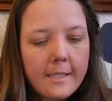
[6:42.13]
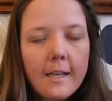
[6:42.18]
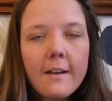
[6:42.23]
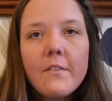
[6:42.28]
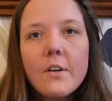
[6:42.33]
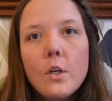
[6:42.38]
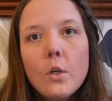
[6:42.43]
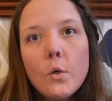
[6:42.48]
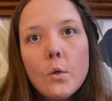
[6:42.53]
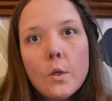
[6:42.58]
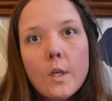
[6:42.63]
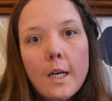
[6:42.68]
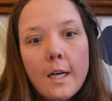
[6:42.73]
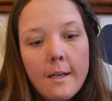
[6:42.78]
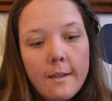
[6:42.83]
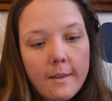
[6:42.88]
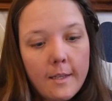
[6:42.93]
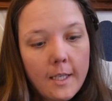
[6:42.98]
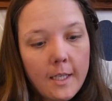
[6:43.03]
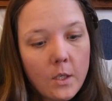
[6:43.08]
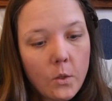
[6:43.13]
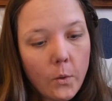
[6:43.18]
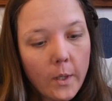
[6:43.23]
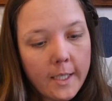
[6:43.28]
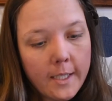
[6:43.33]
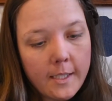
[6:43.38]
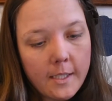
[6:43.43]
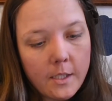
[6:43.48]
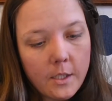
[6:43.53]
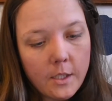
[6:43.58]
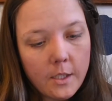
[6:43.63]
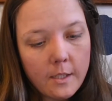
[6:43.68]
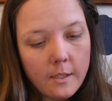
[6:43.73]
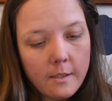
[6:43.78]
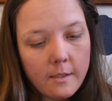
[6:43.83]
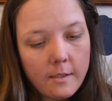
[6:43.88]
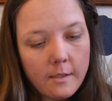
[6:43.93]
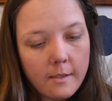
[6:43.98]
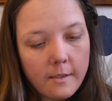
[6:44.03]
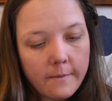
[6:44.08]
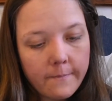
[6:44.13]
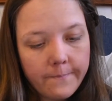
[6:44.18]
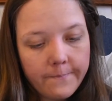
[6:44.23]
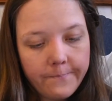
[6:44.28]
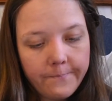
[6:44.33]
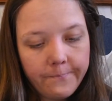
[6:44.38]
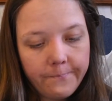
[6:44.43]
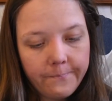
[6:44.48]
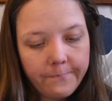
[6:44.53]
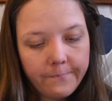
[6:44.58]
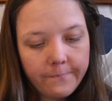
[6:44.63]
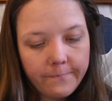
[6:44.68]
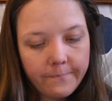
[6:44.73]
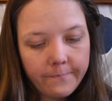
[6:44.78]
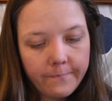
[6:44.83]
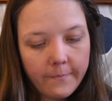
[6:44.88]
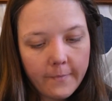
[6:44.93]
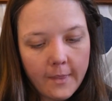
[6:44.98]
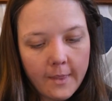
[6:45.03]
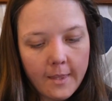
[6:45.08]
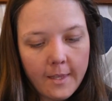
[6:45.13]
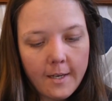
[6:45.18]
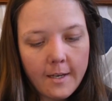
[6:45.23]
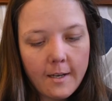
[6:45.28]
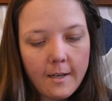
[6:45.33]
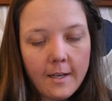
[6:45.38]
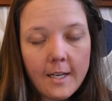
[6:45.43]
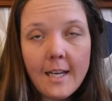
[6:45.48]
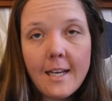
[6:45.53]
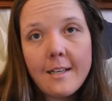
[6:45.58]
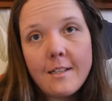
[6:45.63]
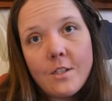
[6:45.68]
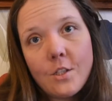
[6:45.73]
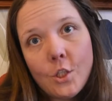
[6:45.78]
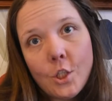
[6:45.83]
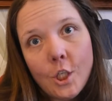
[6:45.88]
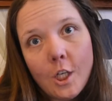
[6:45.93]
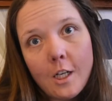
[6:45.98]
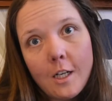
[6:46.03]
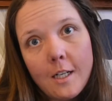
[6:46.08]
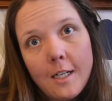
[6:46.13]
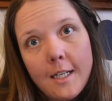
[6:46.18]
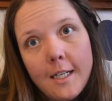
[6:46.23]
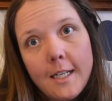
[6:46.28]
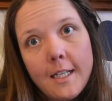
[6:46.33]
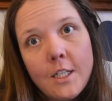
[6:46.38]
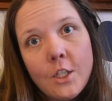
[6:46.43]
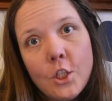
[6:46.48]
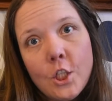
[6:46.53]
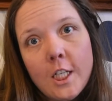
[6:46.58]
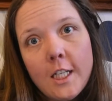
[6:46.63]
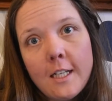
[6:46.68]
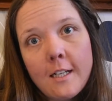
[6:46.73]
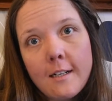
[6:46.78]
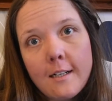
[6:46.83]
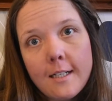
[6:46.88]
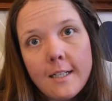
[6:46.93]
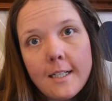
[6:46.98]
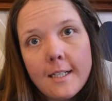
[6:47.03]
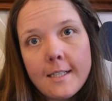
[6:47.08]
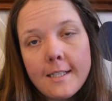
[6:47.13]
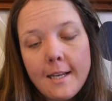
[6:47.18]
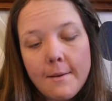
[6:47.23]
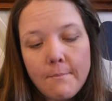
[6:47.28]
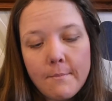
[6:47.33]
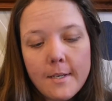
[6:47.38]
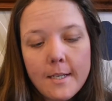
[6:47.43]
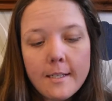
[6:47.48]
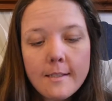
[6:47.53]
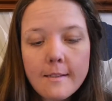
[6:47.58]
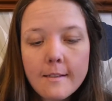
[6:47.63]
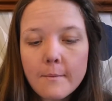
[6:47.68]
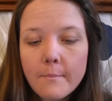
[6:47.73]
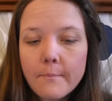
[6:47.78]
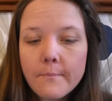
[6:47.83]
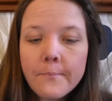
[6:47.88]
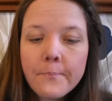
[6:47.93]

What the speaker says: have a look at the questions that I asked Charlie, and she kindly sent me some